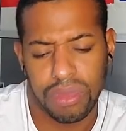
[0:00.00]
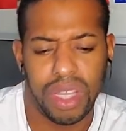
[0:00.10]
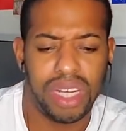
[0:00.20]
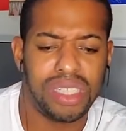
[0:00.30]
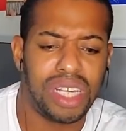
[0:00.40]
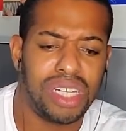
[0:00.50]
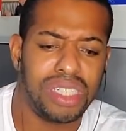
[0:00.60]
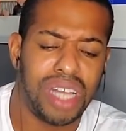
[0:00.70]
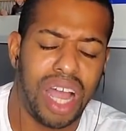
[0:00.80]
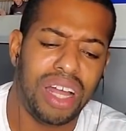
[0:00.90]
There's
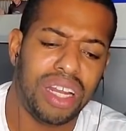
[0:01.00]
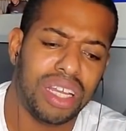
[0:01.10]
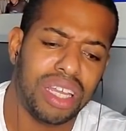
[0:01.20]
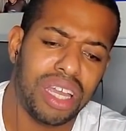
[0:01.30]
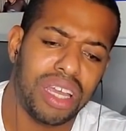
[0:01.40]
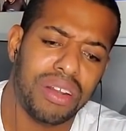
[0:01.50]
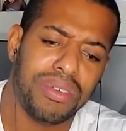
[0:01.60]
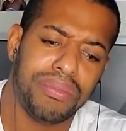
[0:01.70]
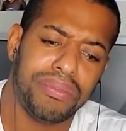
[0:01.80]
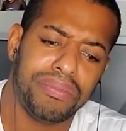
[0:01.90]
that dog
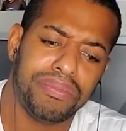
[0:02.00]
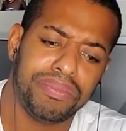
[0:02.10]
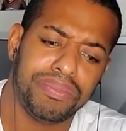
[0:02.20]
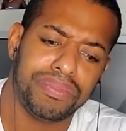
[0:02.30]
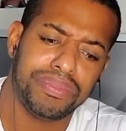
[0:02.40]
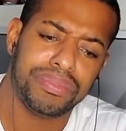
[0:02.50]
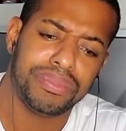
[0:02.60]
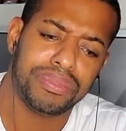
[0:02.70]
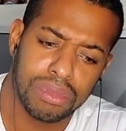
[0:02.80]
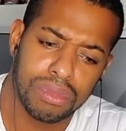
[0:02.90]
again.